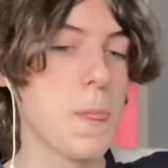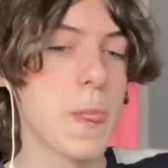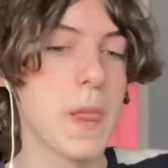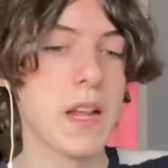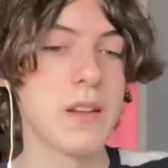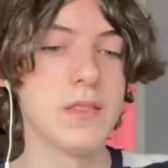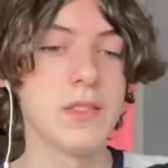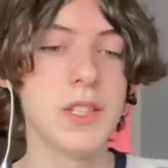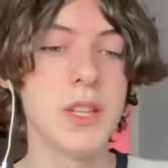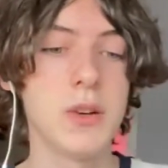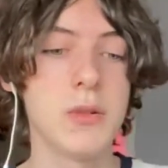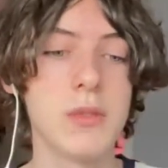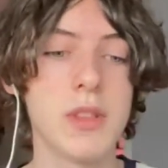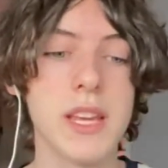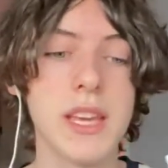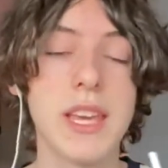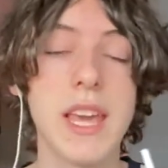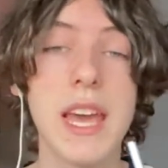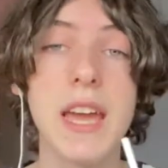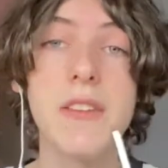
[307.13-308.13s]
No,
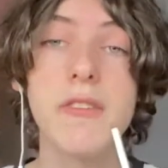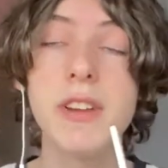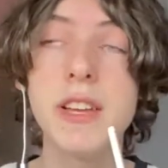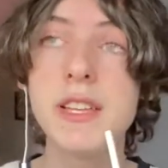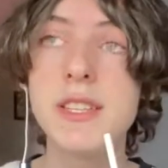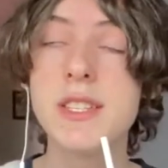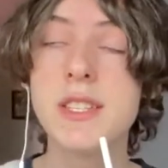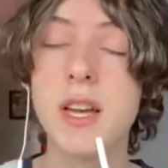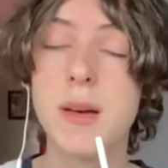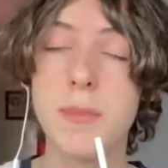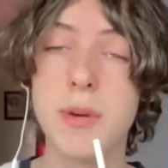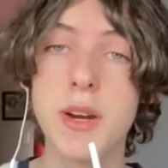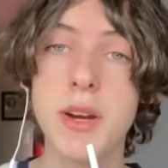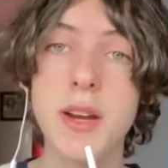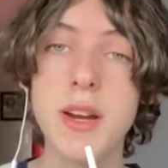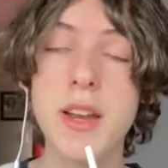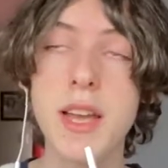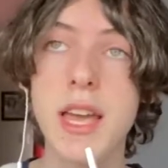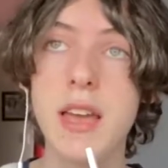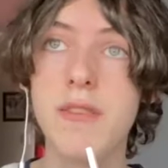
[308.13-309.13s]
like every
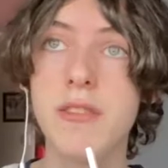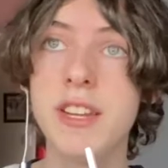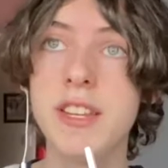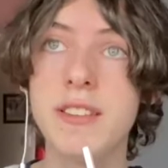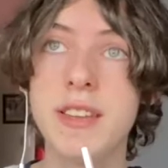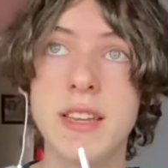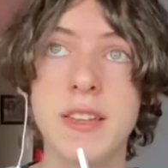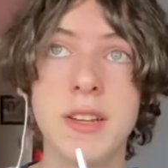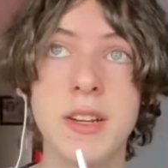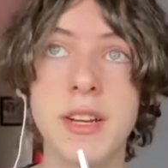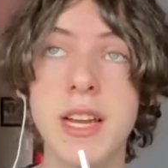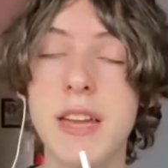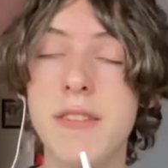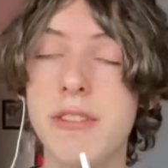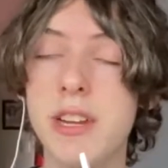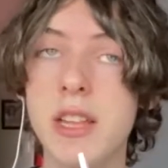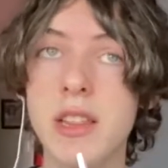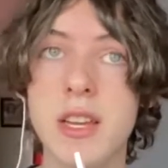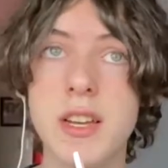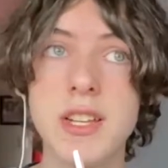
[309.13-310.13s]
supper, every dinner,
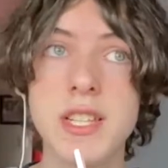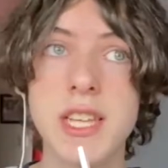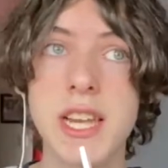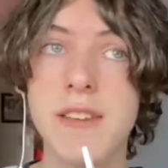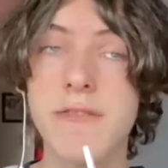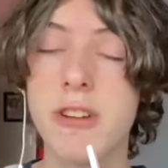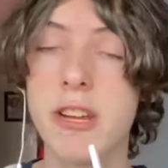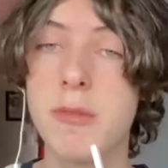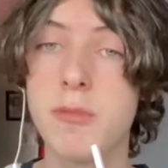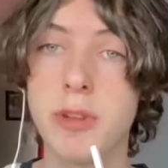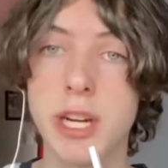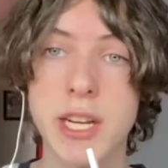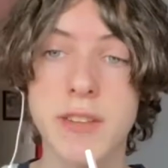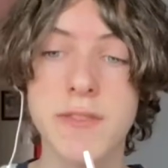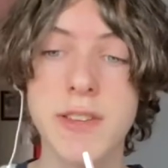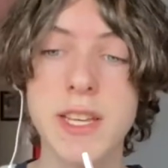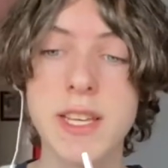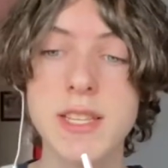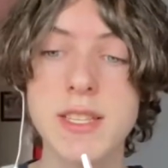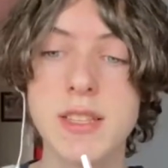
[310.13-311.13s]
every lunch, every
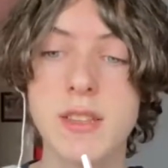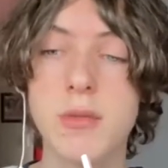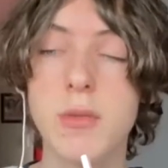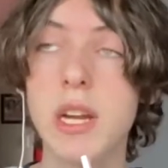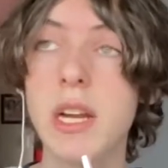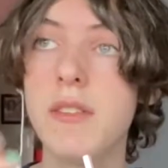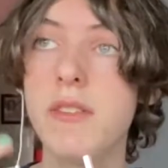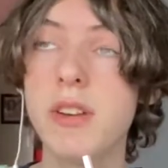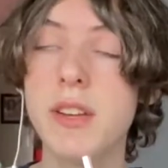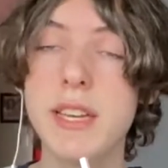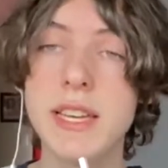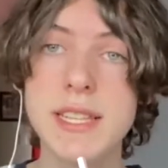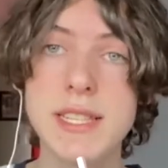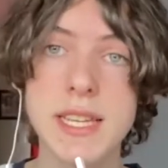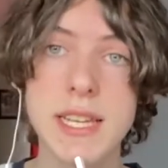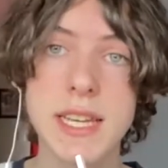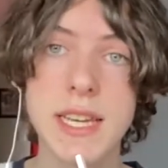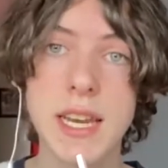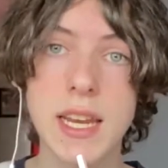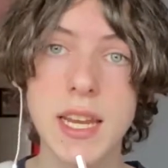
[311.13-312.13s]
breakfast, whatever he's
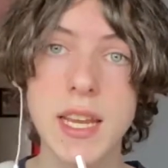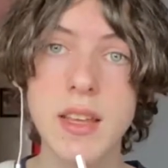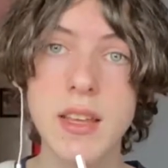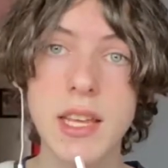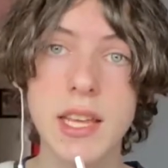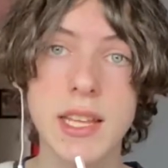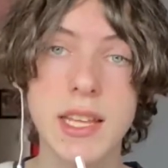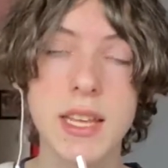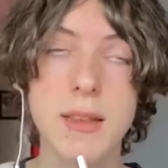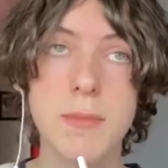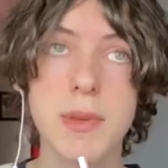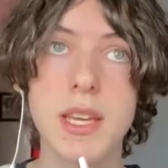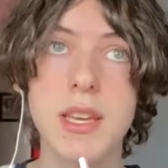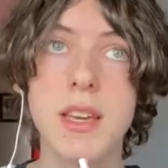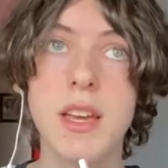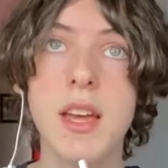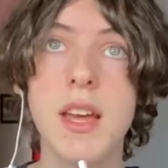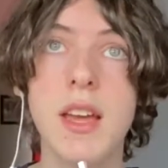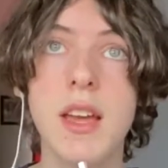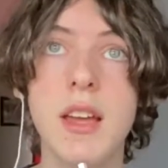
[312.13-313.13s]
eating, it can be
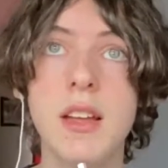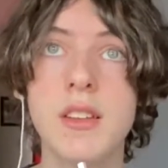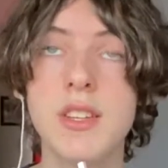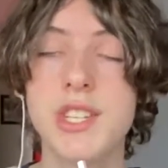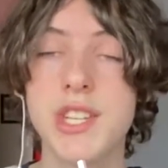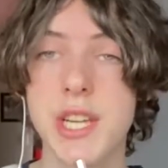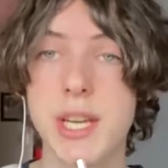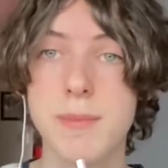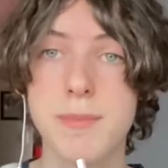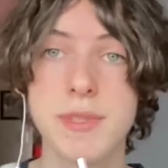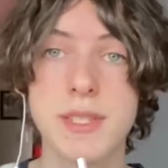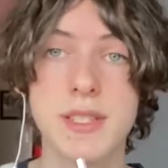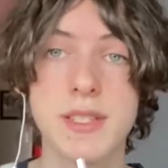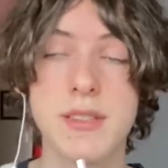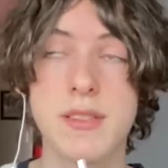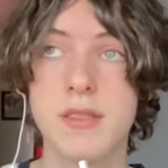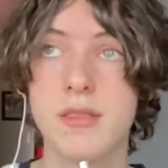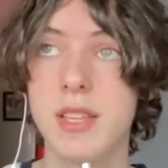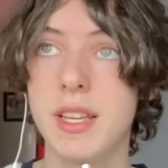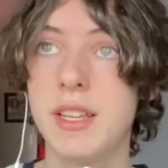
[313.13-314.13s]
chips.
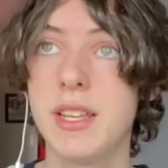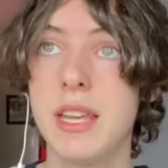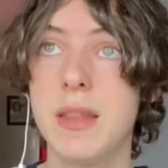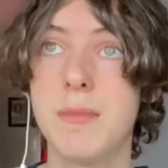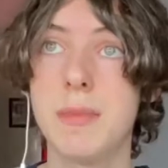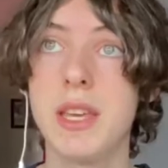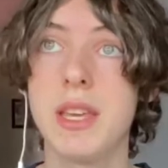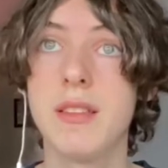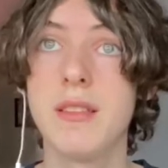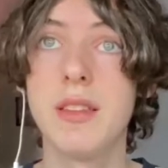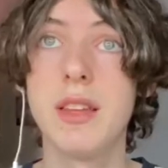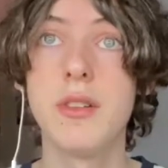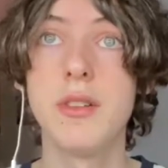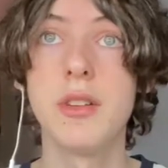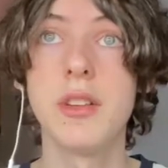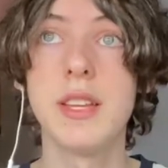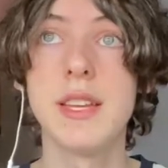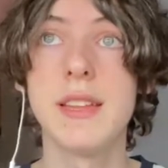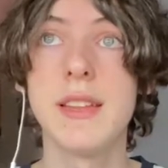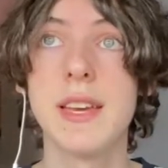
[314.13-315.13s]
It can be
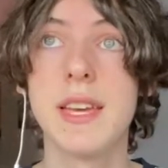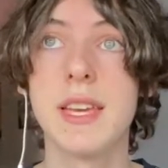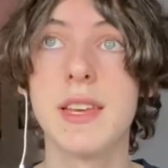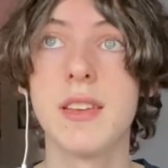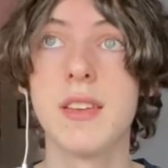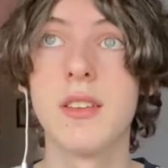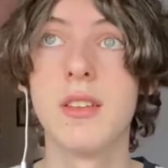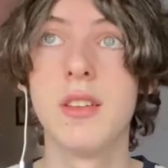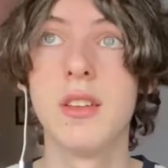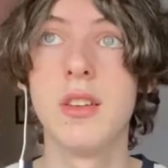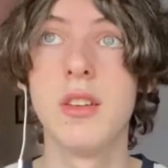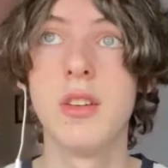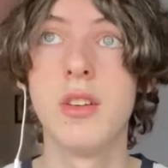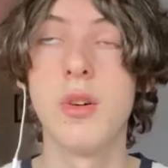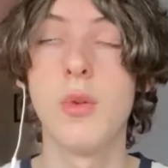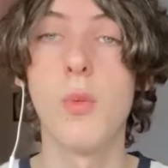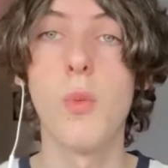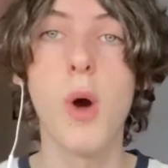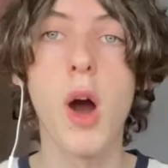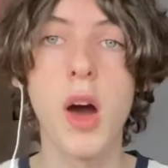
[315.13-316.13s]
literally like
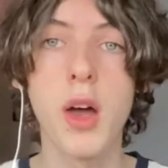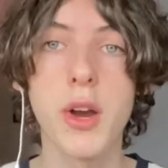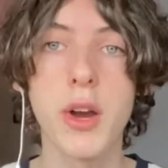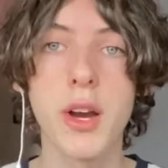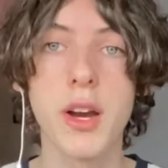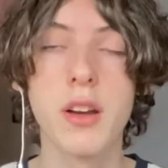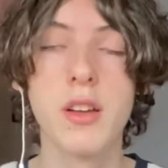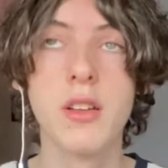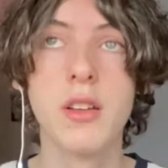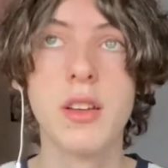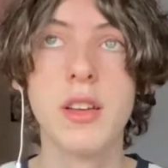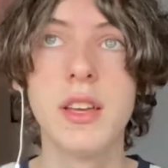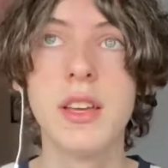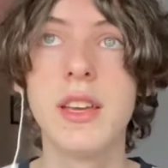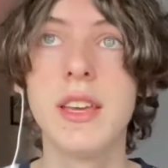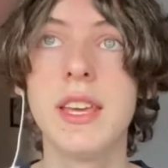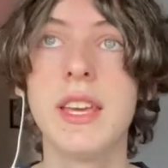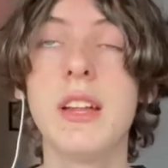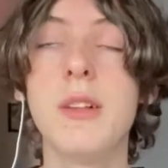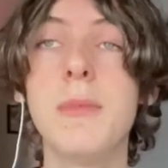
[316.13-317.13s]
water.
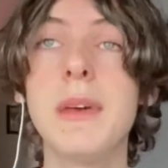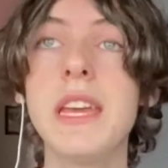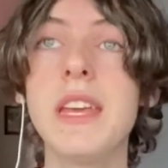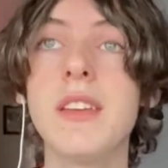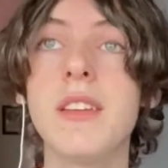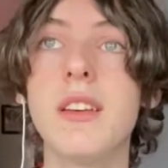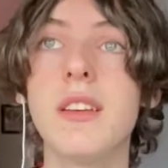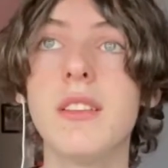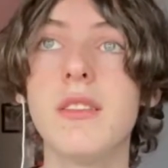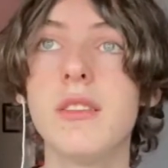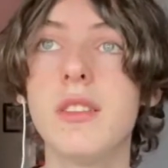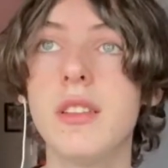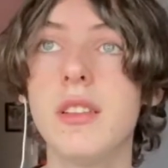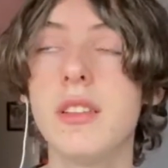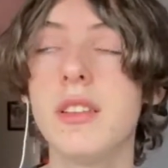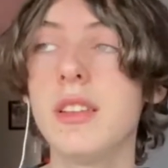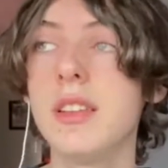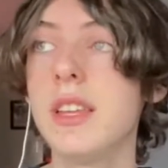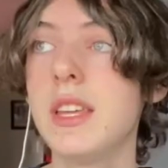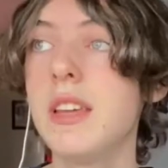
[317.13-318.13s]
He'll make
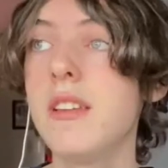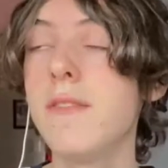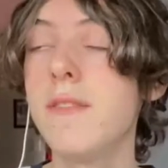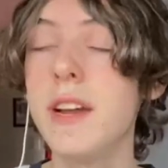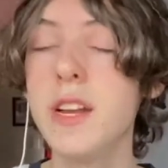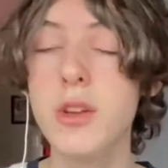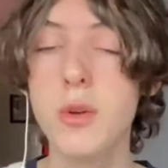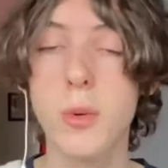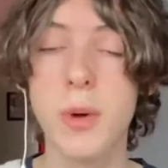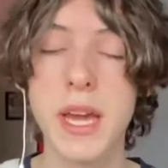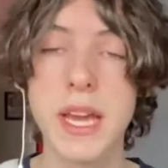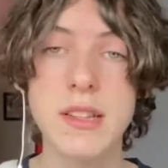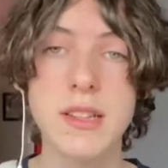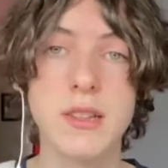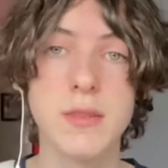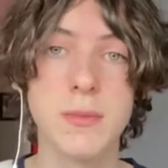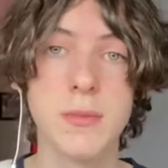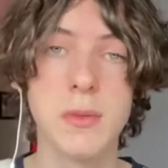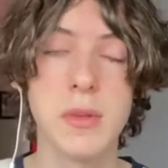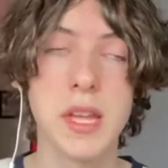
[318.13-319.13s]
he'll find a way to
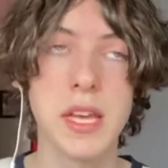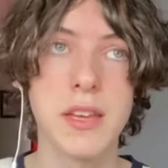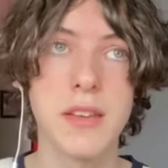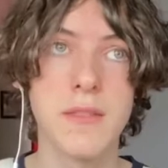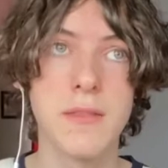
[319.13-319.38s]
like